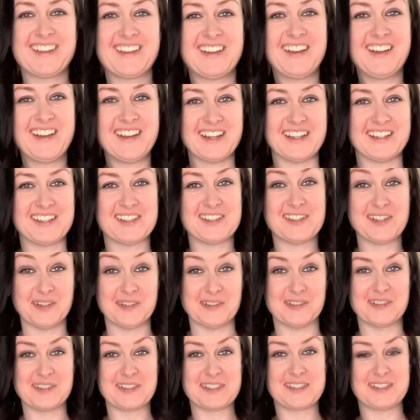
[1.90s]
All right, so
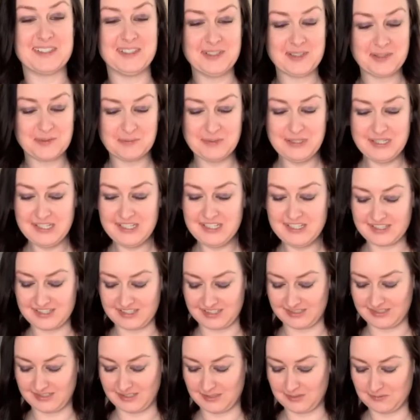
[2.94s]
since we
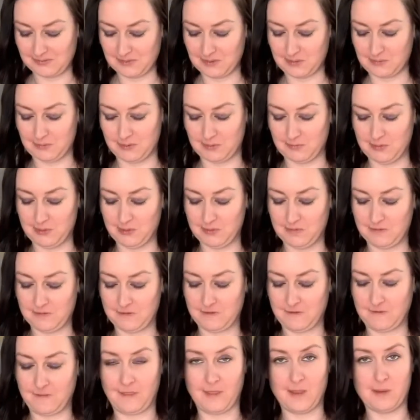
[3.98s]
successfully removed
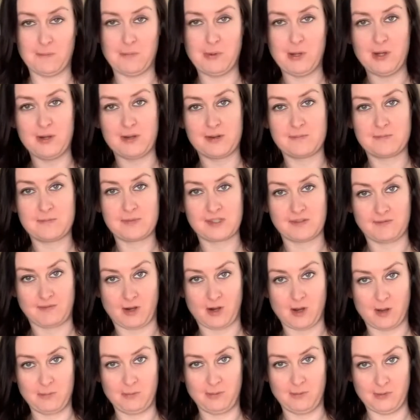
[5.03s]
the bottoms of a
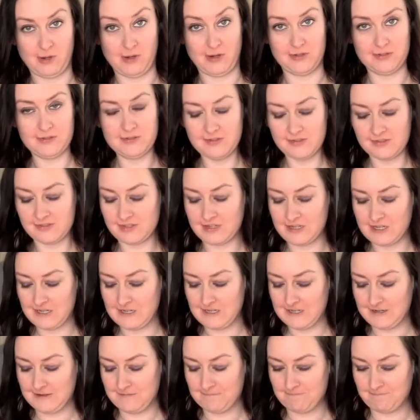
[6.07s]
couple of bottles,
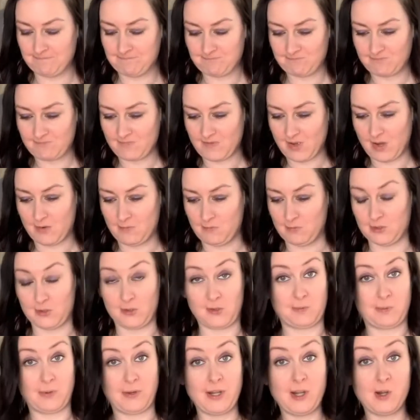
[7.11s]
which is
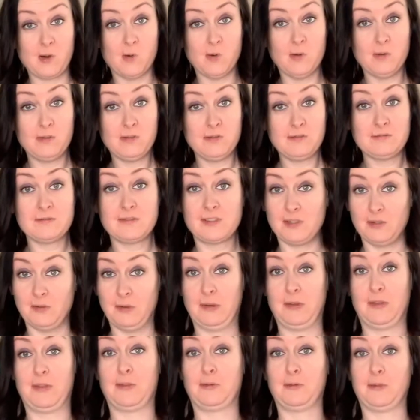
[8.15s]
pretty cool, two
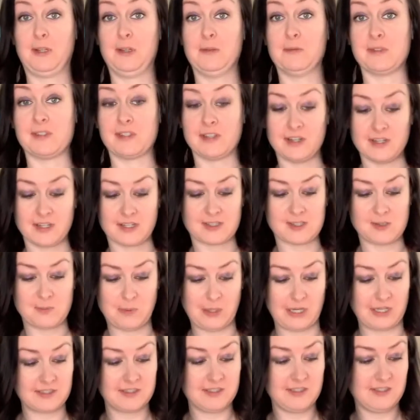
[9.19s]
out of three was
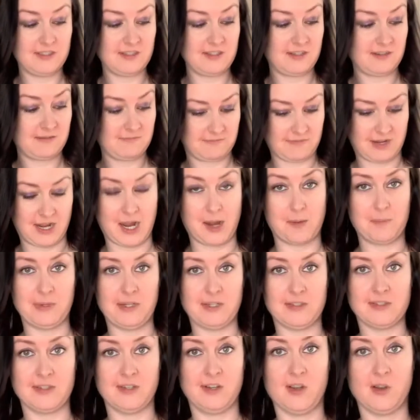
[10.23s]
unexpected. Happy
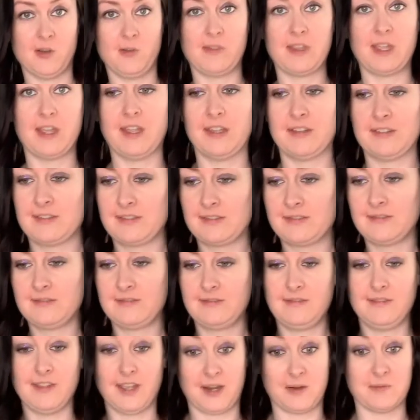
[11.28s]
to know that
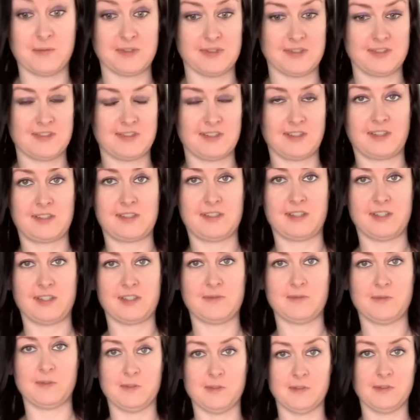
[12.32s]
that was a
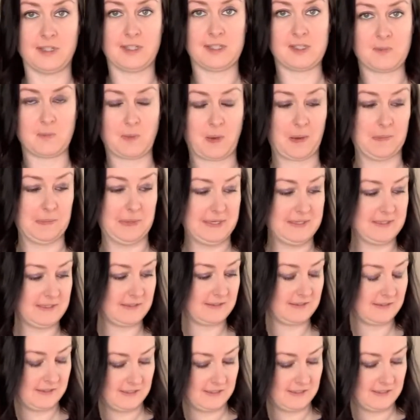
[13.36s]
successful experiment.